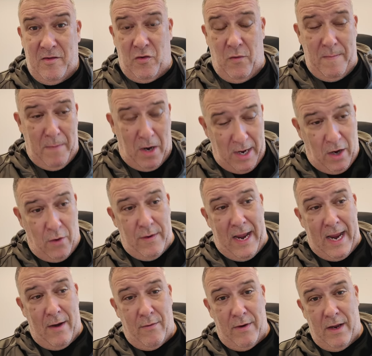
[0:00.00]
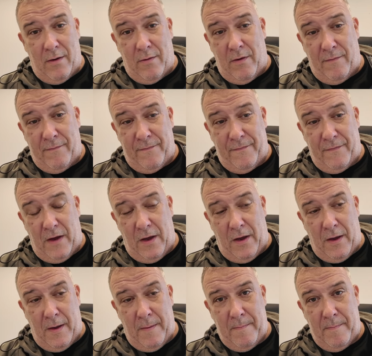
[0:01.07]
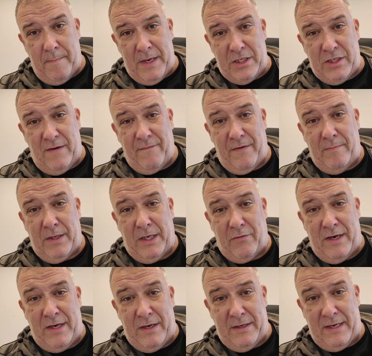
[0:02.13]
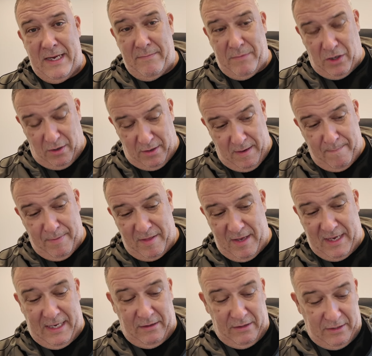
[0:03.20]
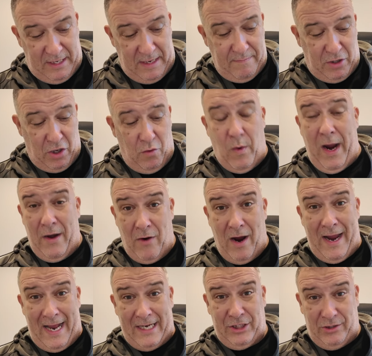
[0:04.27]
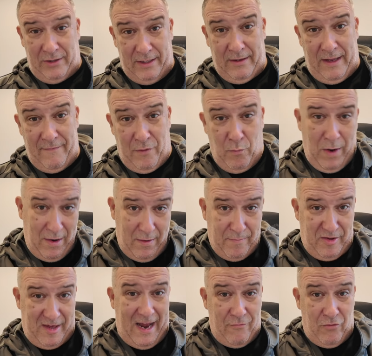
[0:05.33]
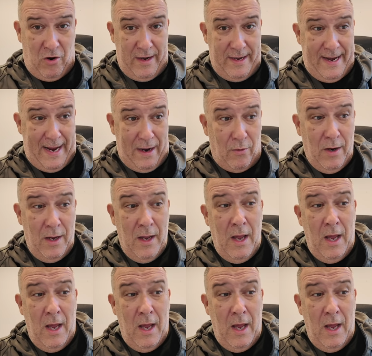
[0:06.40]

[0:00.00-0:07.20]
So in my own area of Mitchett, Frimley Green and Deepcut, and in particular Deepcut, where I actually live and where I'm sat right now,